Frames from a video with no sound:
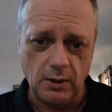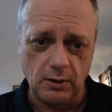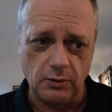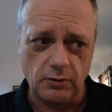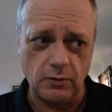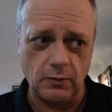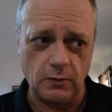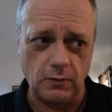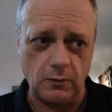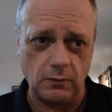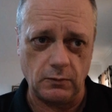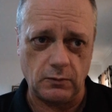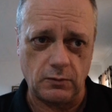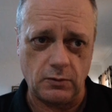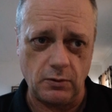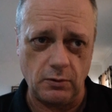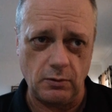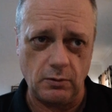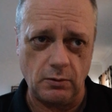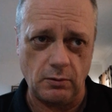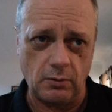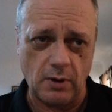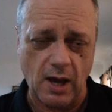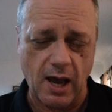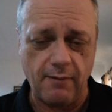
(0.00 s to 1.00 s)

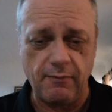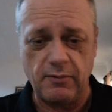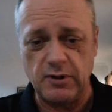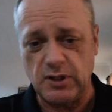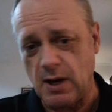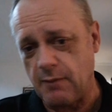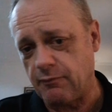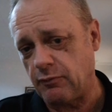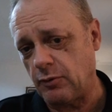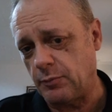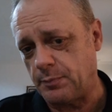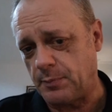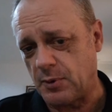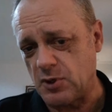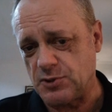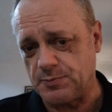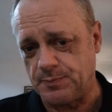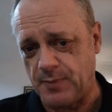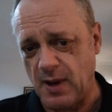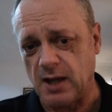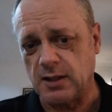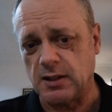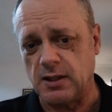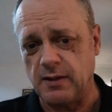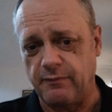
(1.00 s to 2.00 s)
to have a different
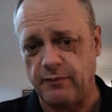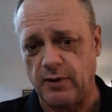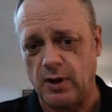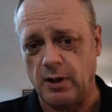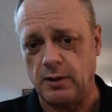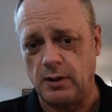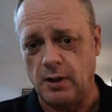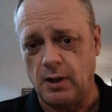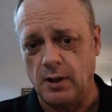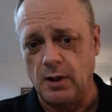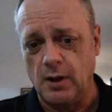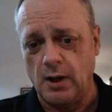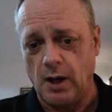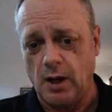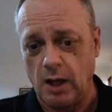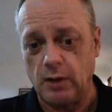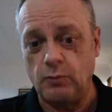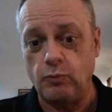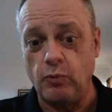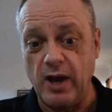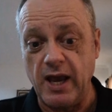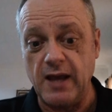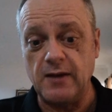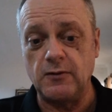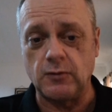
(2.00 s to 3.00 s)
perspective on
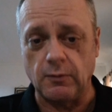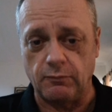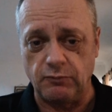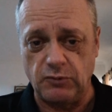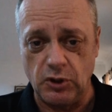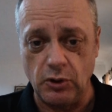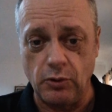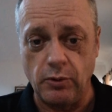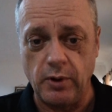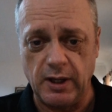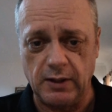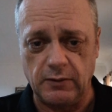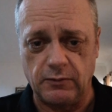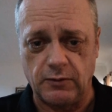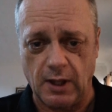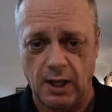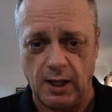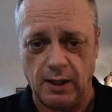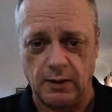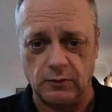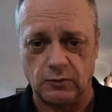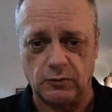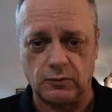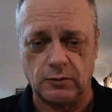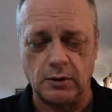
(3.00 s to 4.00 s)
ways of doing
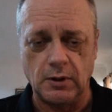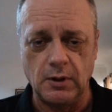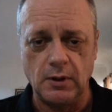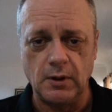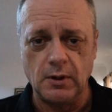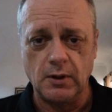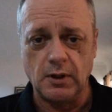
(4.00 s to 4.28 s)
things.